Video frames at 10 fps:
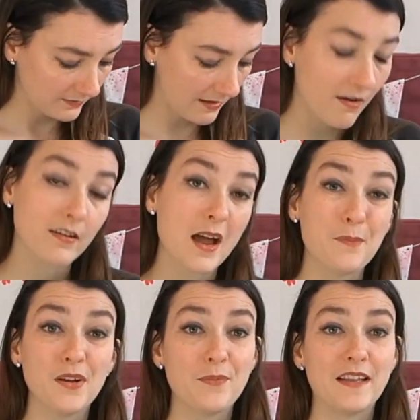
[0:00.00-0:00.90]
There are a
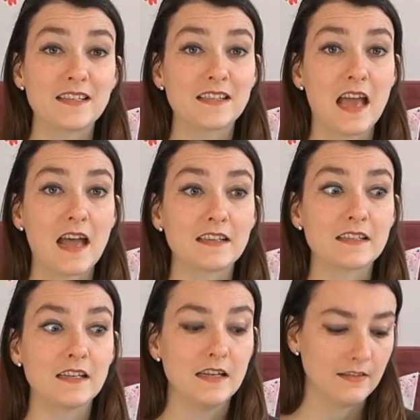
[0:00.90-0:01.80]
couple of bits
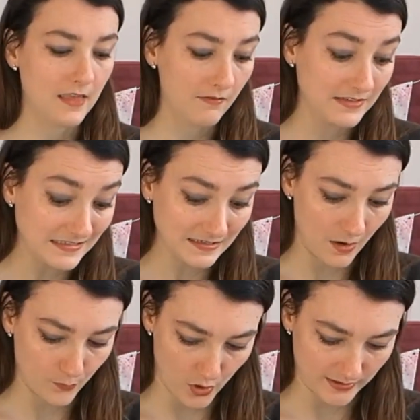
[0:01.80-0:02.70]
that there isn't
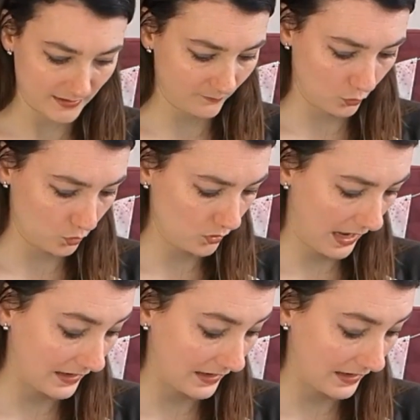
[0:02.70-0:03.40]
a price for